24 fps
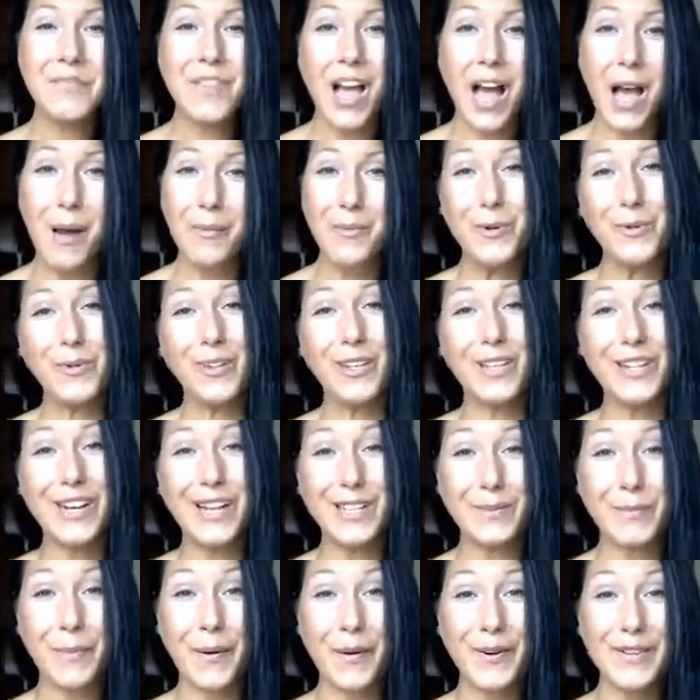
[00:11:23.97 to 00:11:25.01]
I'm a really
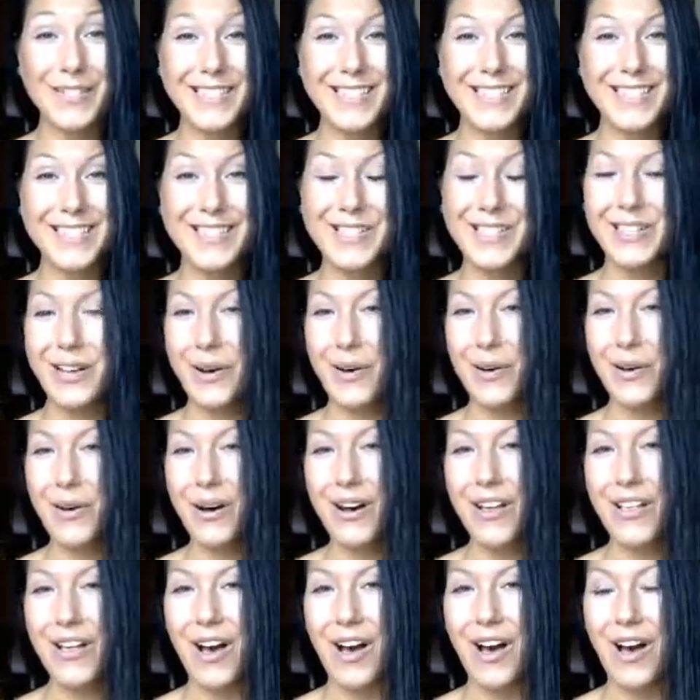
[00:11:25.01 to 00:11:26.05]
nice person. So
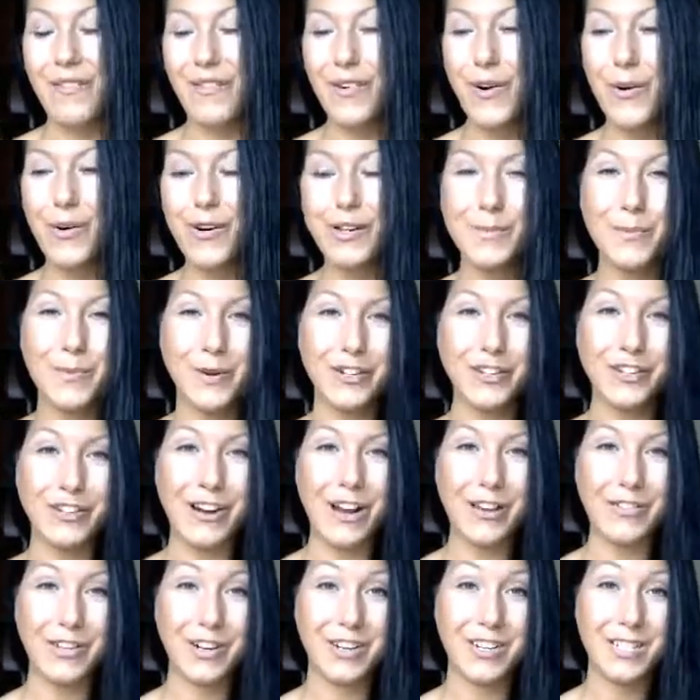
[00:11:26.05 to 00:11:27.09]
of course, putting it
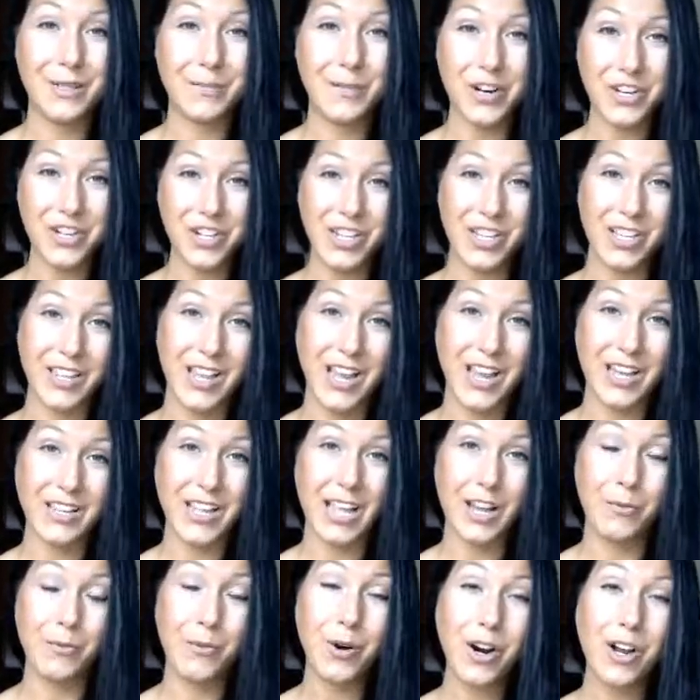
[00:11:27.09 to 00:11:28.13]
out there, especially in the
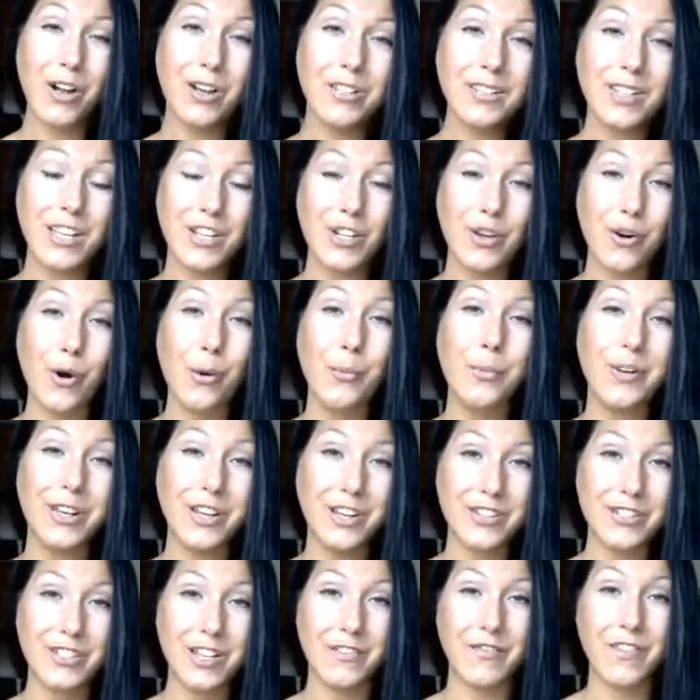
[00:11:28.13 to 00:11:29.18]
online world, you're
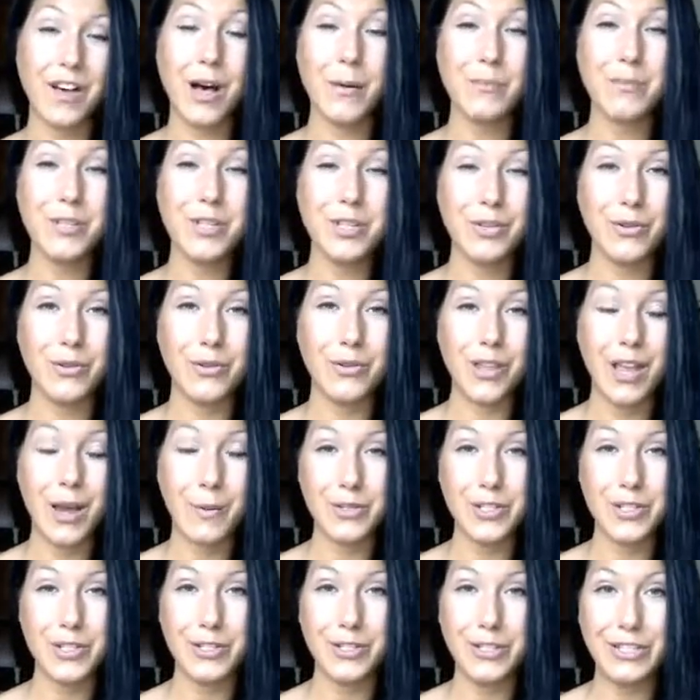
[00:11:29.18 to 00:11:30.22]
opening yourself up to the
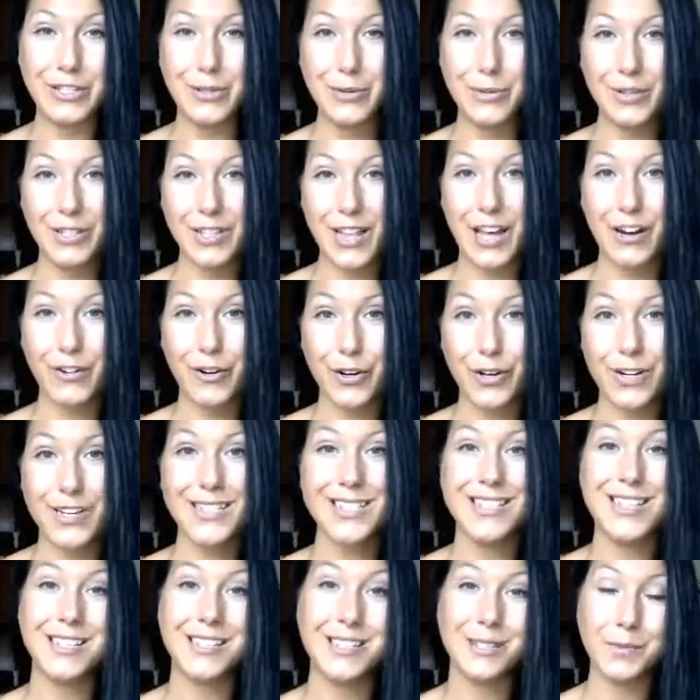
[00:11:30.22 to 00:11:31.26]
opportunity to a lot of
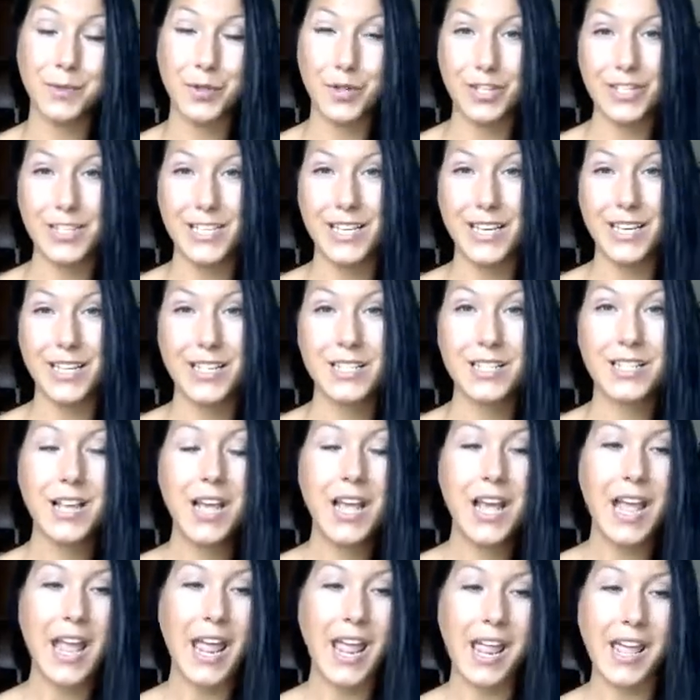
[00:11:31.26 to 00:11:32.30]
criticism,
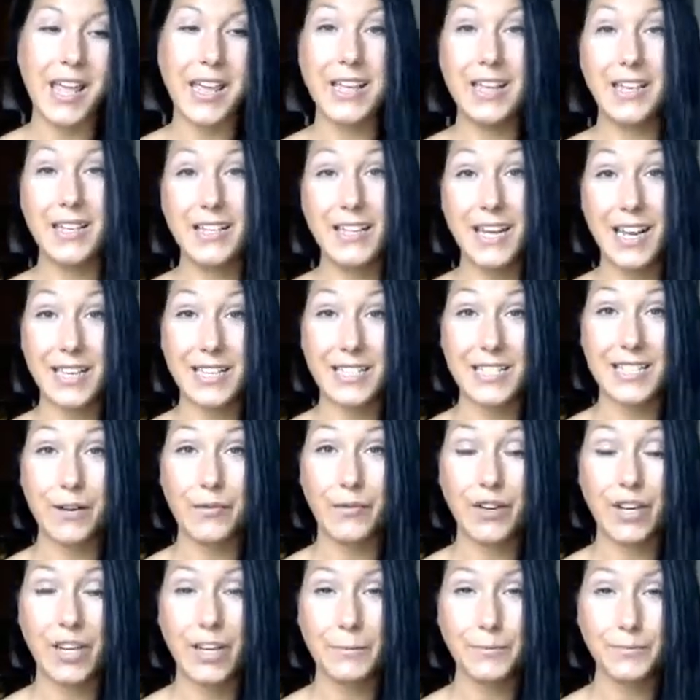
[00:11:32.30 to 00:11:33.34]
critiques, and
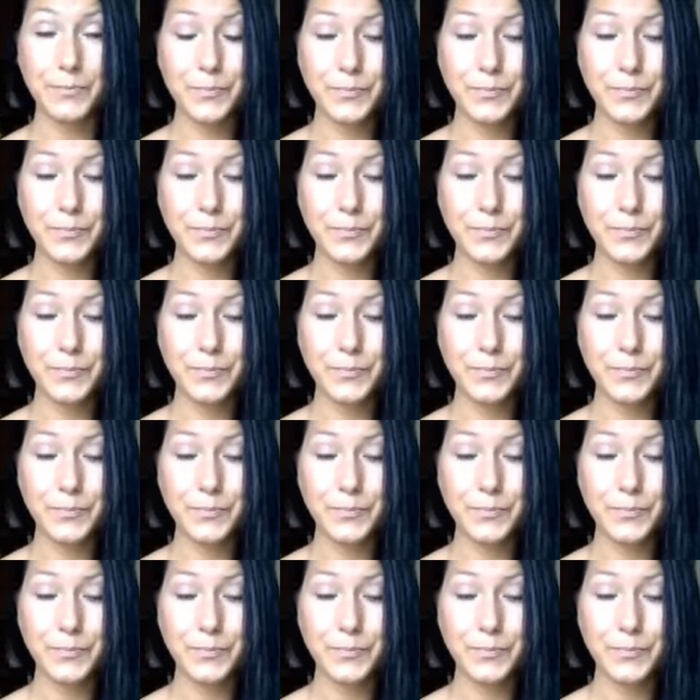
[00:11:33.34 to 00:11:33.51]
negativity.